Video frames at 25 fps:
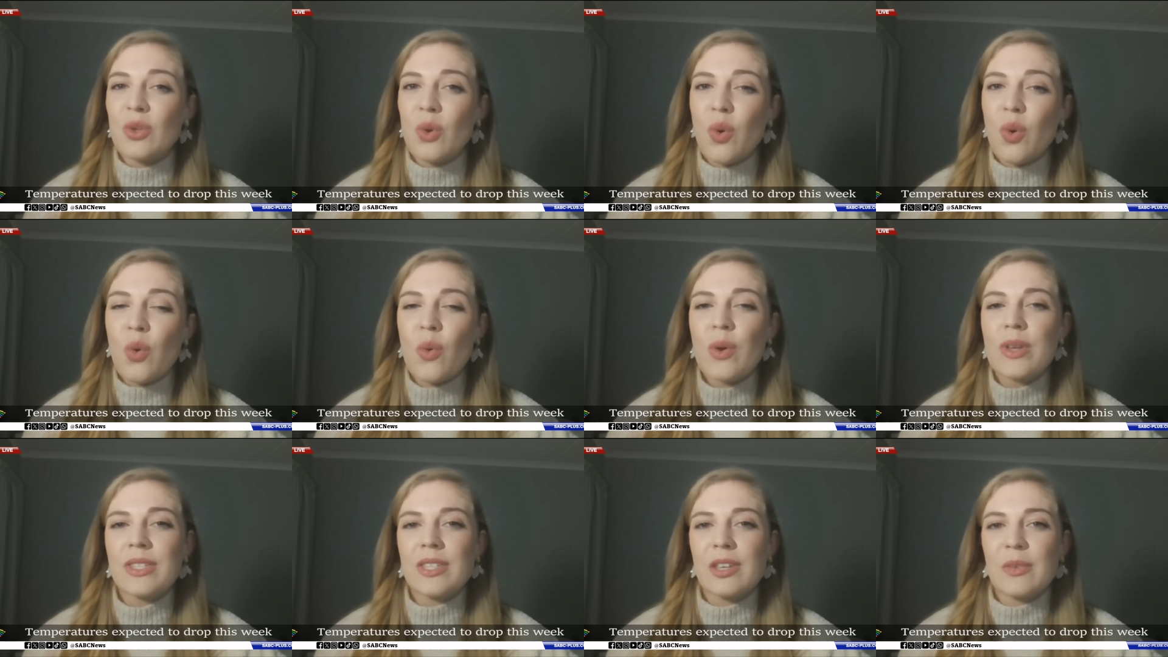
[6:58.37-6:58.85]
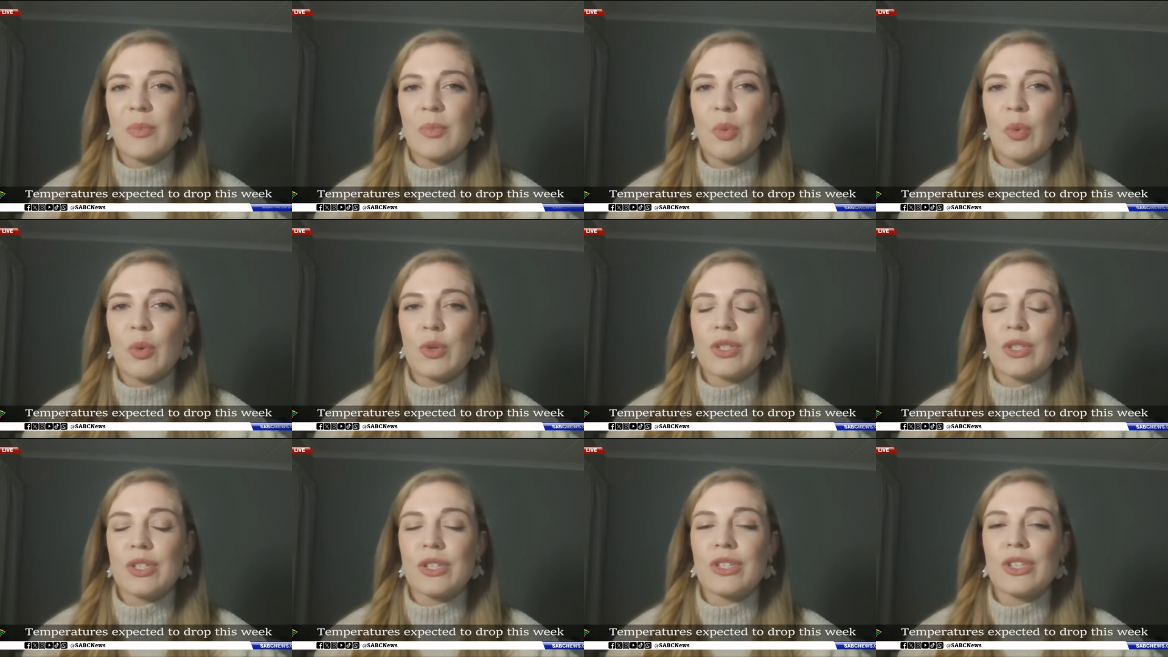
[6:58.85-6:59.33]
And it's
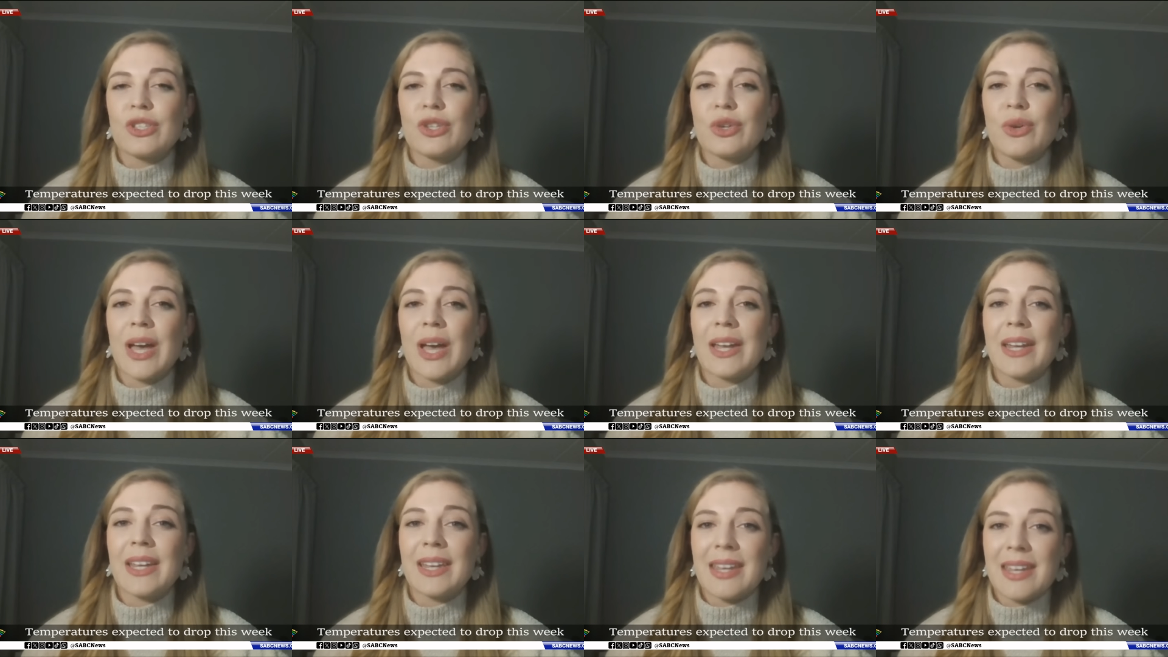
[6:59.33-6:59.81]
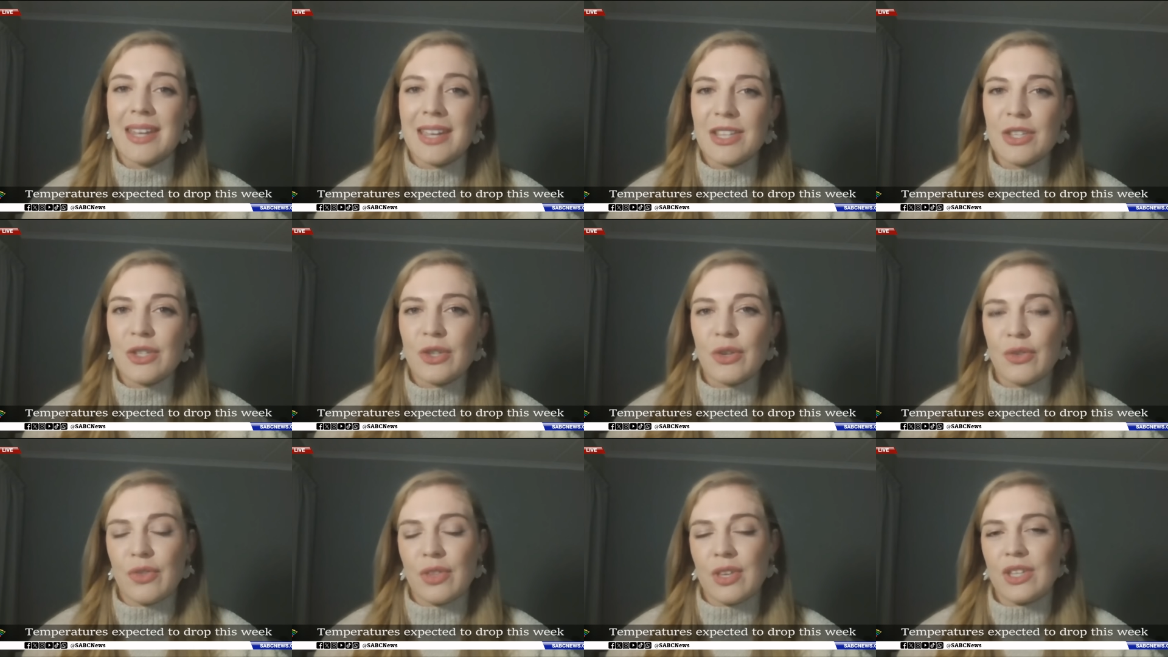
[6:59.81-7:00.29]
always important to
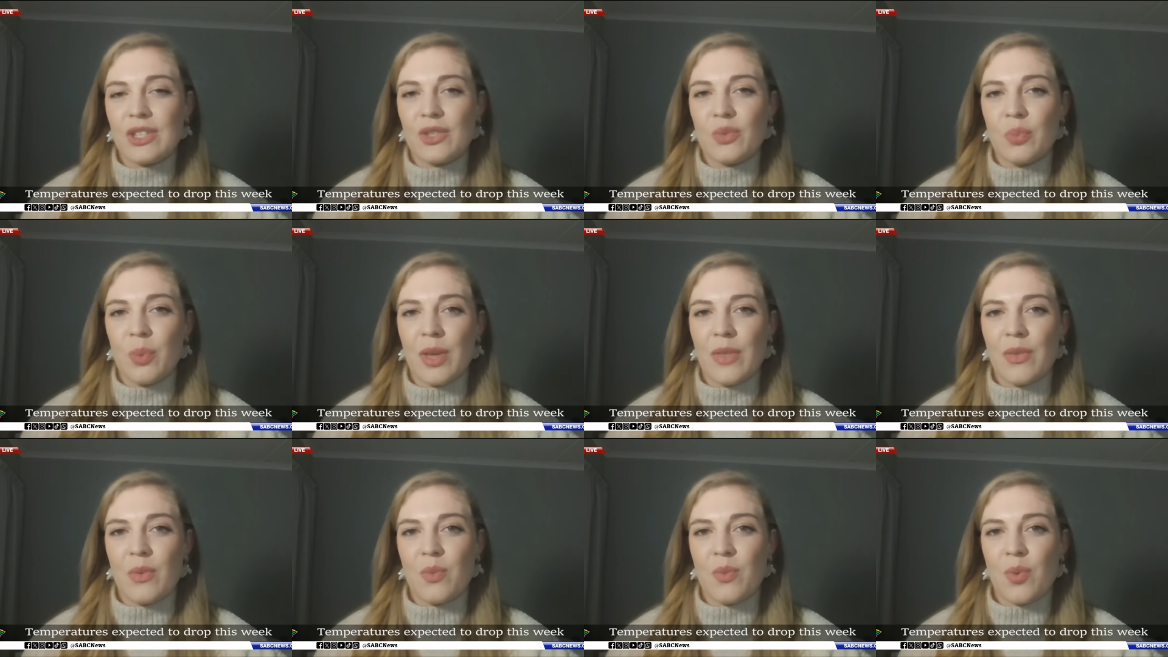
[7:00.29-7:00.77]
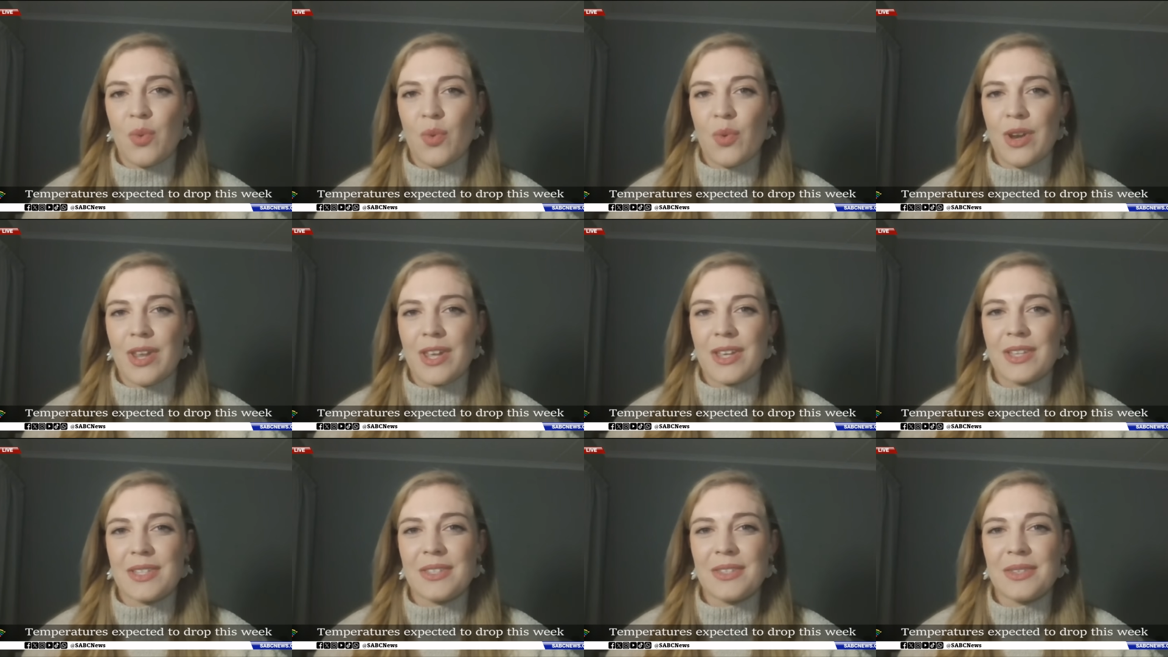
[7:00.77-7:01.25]
adhere to these weather
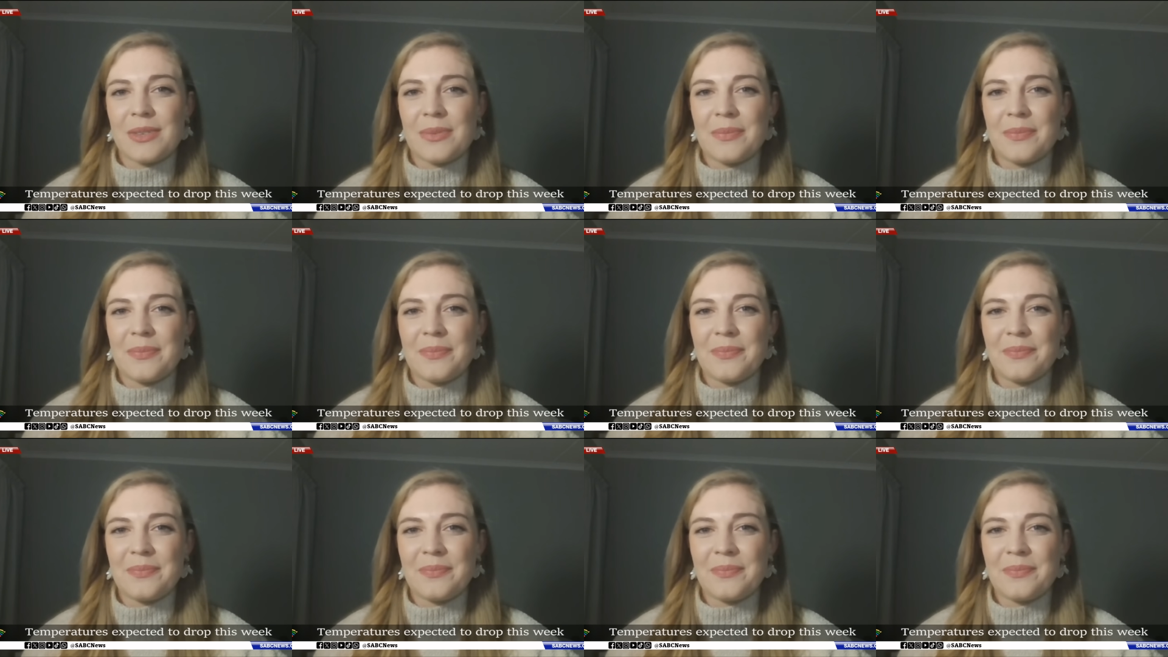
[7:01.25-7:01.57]
warnings.